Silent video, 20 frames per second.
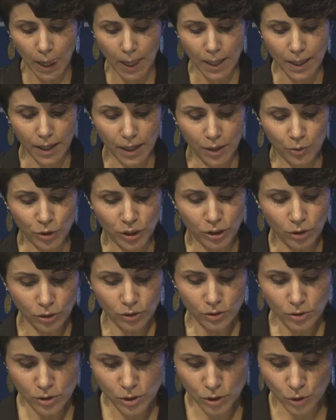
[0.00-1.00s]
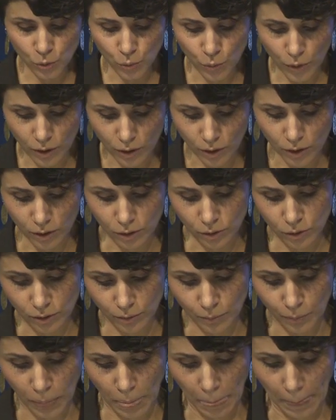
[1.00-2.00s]
Uh, in August uh,
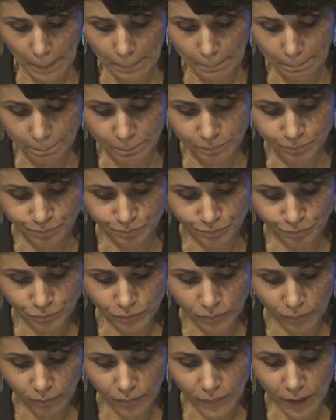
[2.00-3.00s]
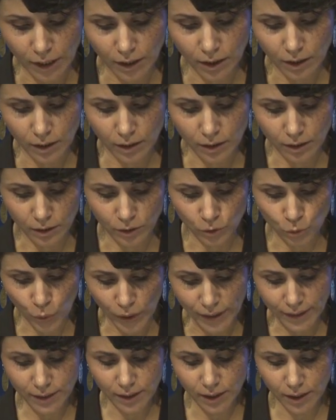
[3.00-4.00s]
um, um uh,
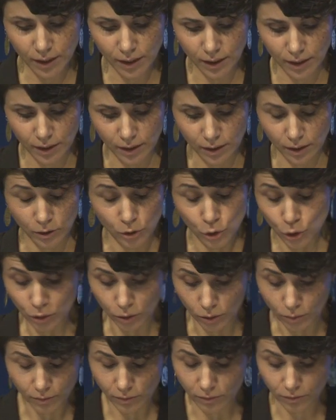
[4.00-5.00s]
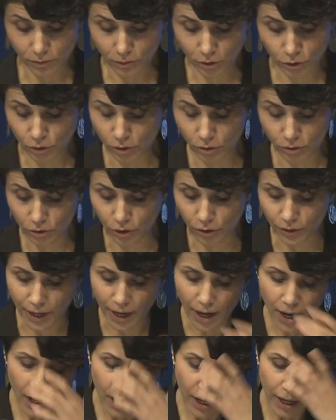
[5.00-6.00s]
20, uh, mm,
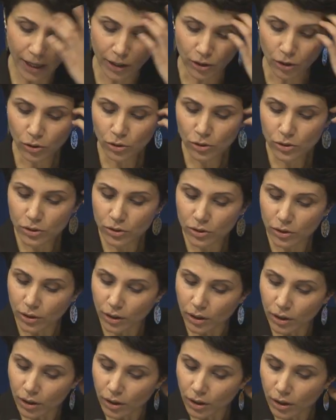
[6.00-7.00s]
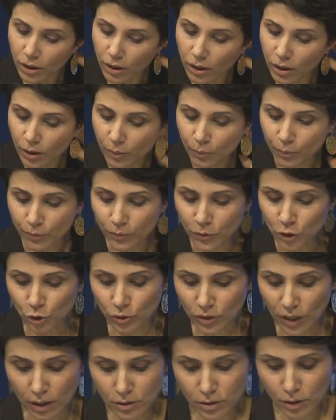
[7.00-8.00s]
sorry, in August um,
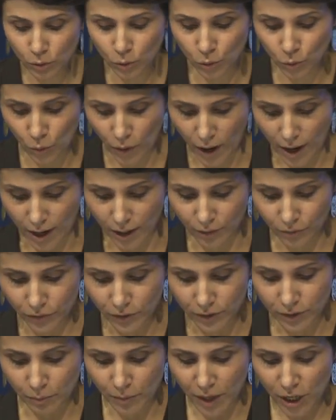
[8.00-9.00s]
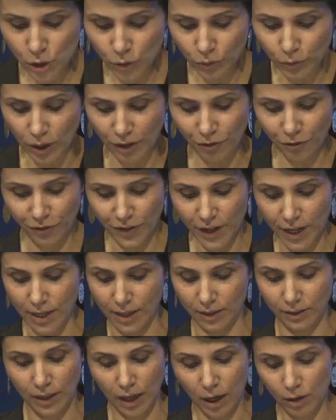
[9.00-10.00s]
2012, the Major
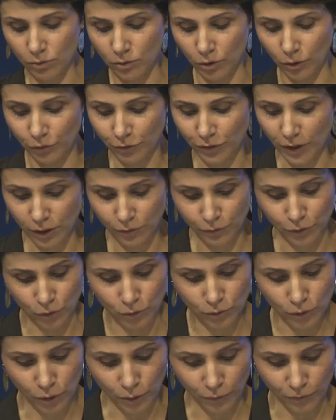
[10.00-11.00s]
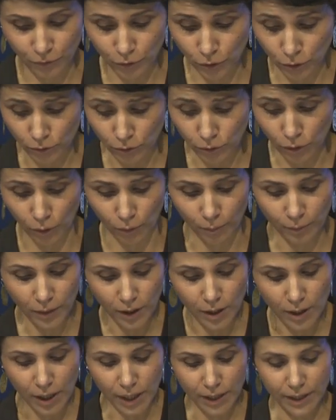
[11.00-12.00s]
Affile, town not far from Rome, from Rome,
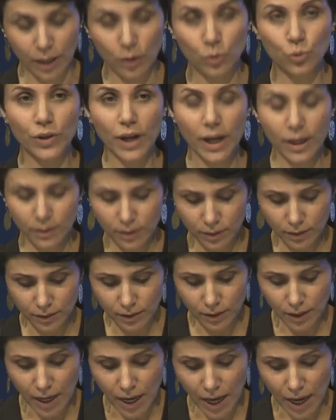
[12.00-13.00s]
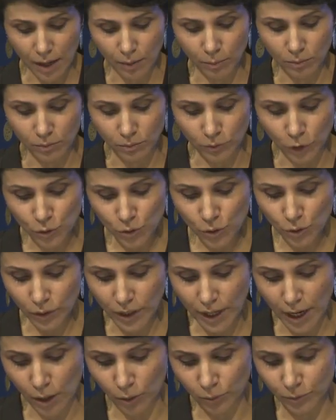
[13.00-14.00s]
inaugurated a
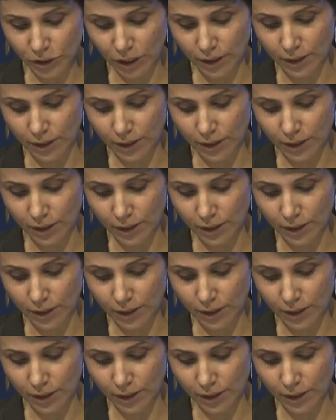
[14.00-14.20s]
mausoleum